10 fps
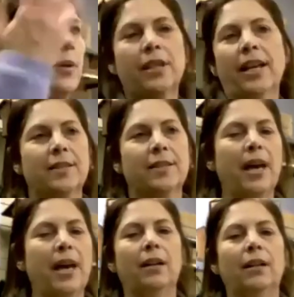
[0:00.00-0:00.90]
it's it's
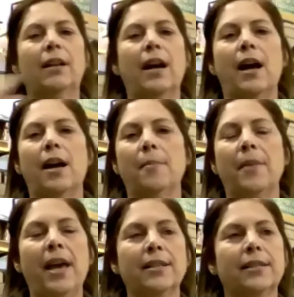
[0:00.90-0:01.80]
metal.
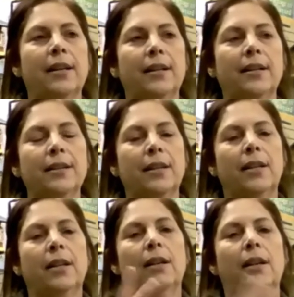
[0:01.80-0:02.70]
Um, has a
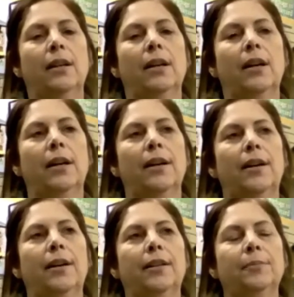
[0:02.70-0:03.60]

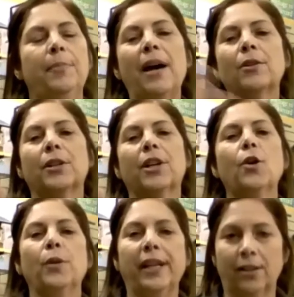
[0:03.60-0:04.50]
uh, powder
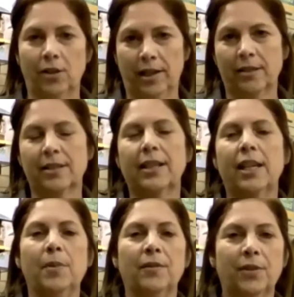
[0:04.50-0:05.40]
coating on it to
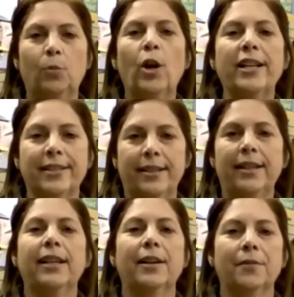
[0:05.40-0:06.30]
keep it from
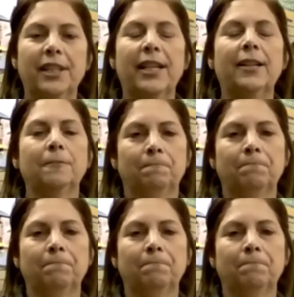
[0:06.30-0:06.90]
rusting and everything.